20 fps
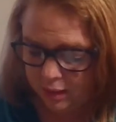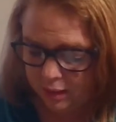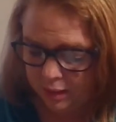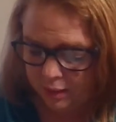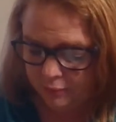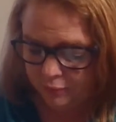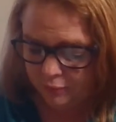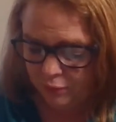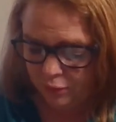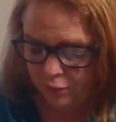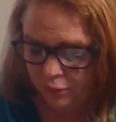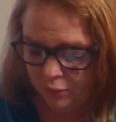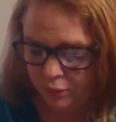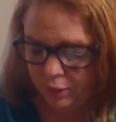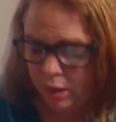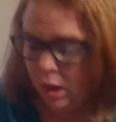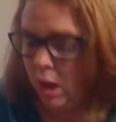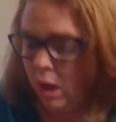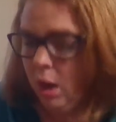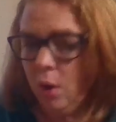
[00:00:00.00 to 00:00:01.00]
and
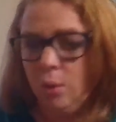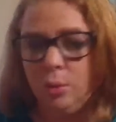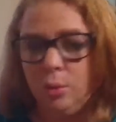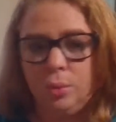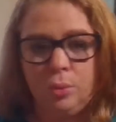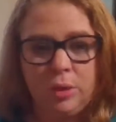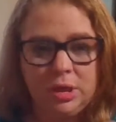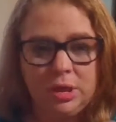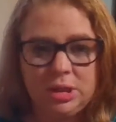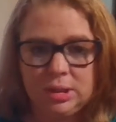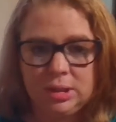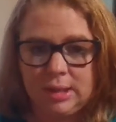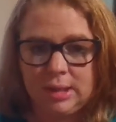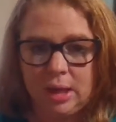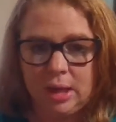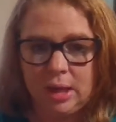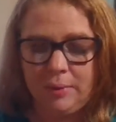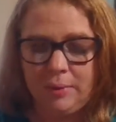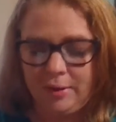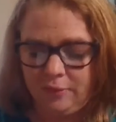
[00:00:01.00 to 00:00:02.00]
evil. We should
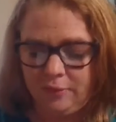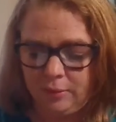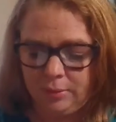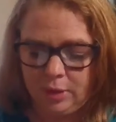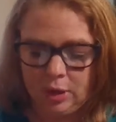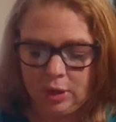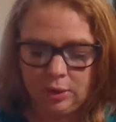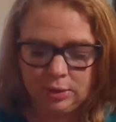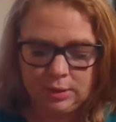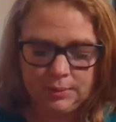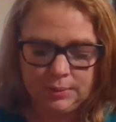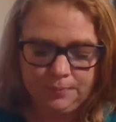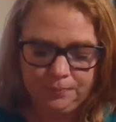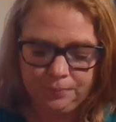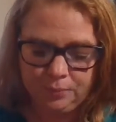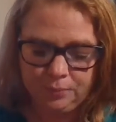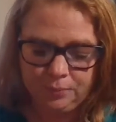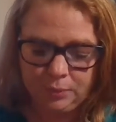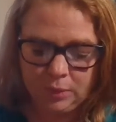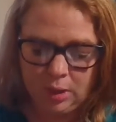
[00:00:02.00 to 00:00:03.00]
stay away from those.
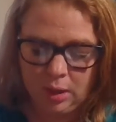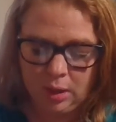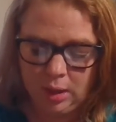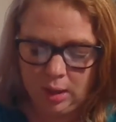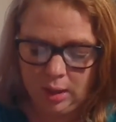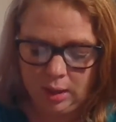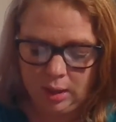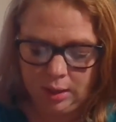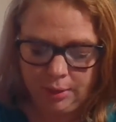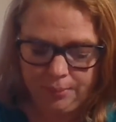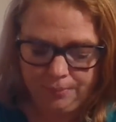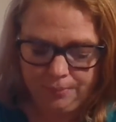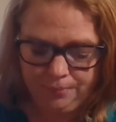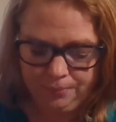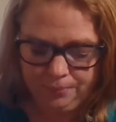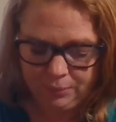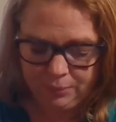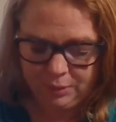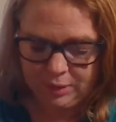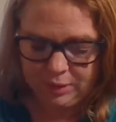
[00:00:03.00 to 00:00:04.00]

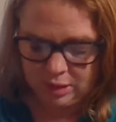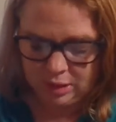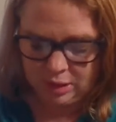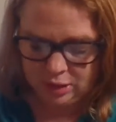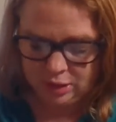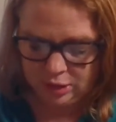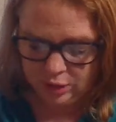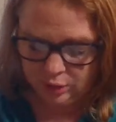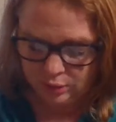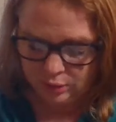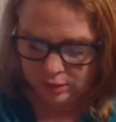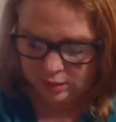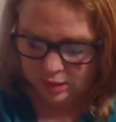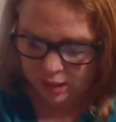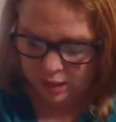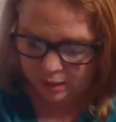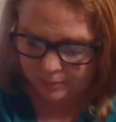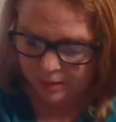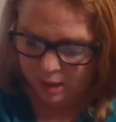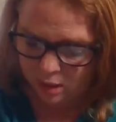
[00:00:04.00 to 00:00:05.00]
Then she goes to
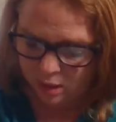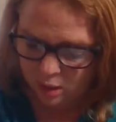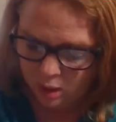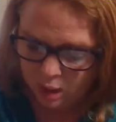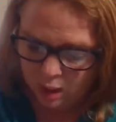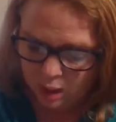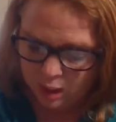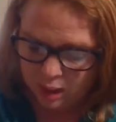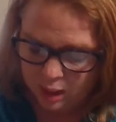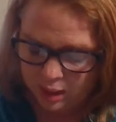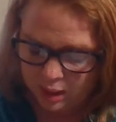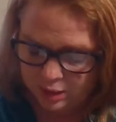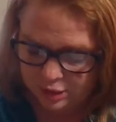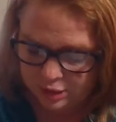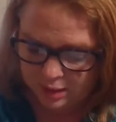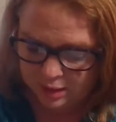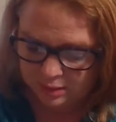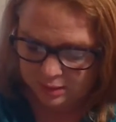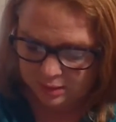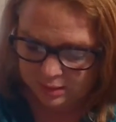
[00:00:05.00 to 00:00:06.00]
talk about in
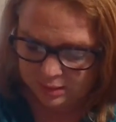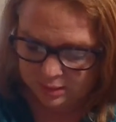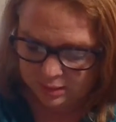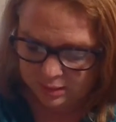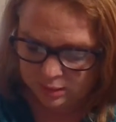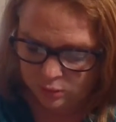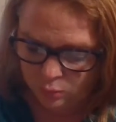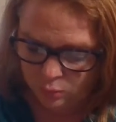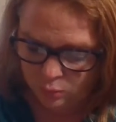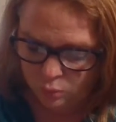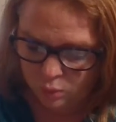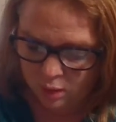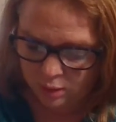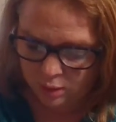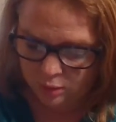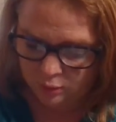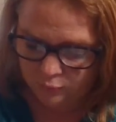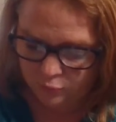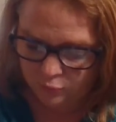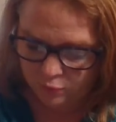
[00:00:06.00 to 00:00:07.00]
Genesis
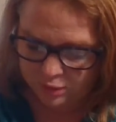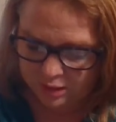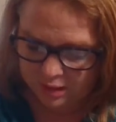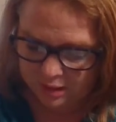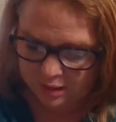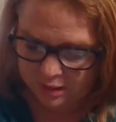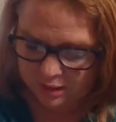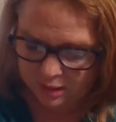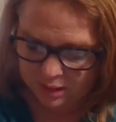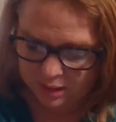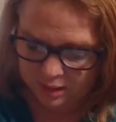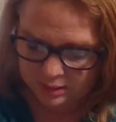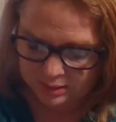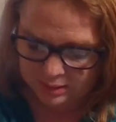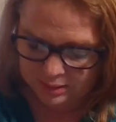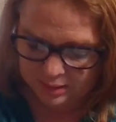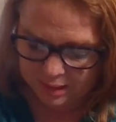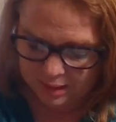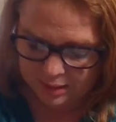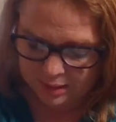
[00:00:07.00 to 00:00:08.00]
1 through 14,
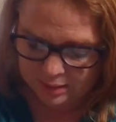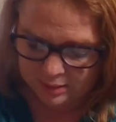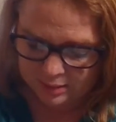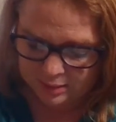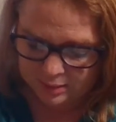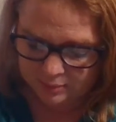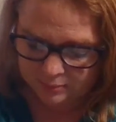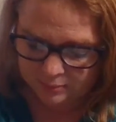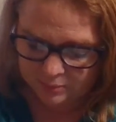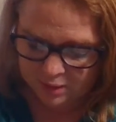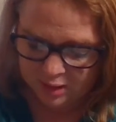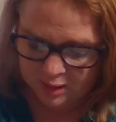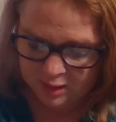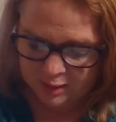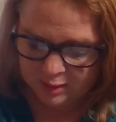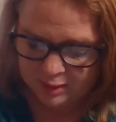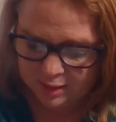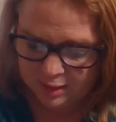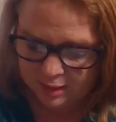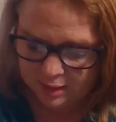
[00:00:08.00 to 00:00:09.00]
it says,
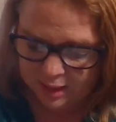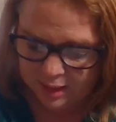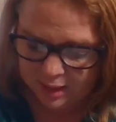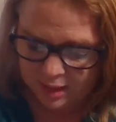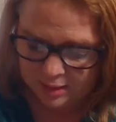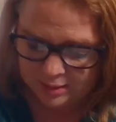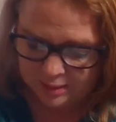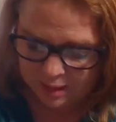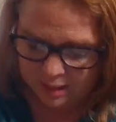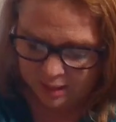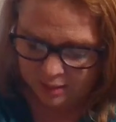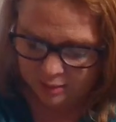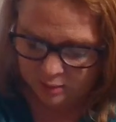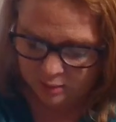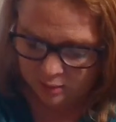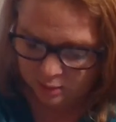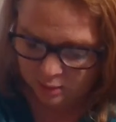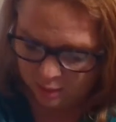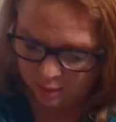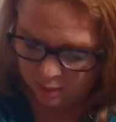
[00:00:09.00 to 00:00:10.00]
"Then God
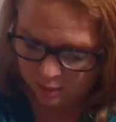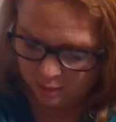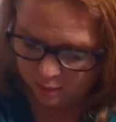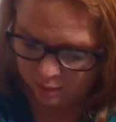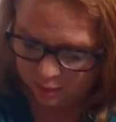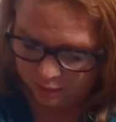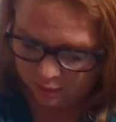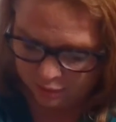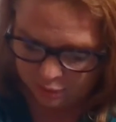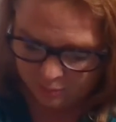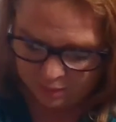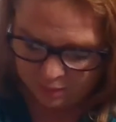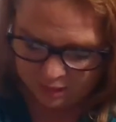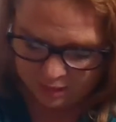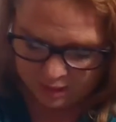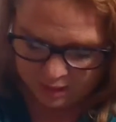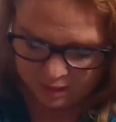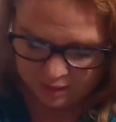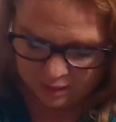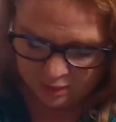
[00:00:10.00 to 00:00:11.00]
said, let there be
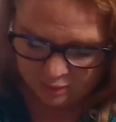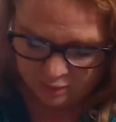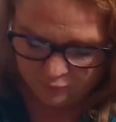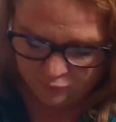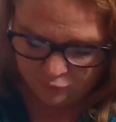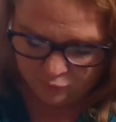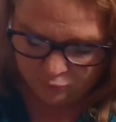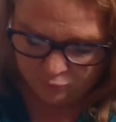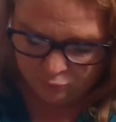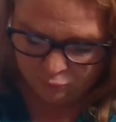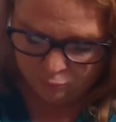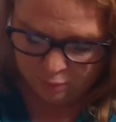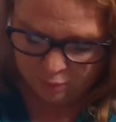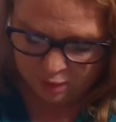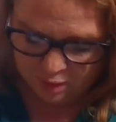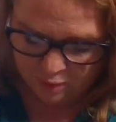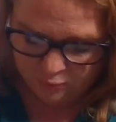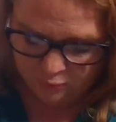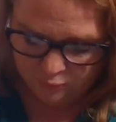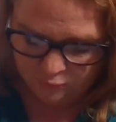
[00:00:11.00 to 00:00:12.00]
light in the
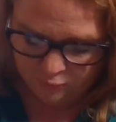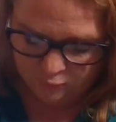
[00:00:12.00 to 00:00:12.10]
firmament